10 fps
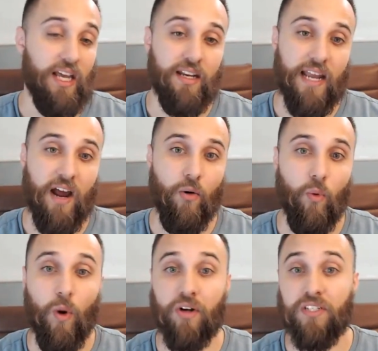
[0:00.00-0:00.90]
Now,
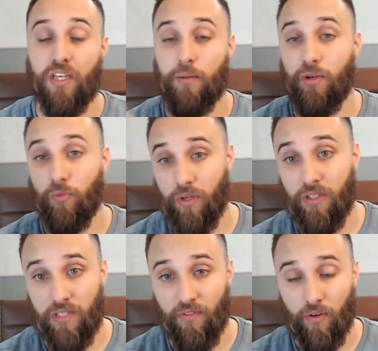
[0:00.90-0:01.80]
where is it going to be really
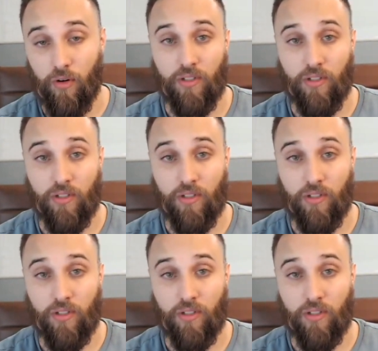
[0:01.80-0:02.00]
difficult?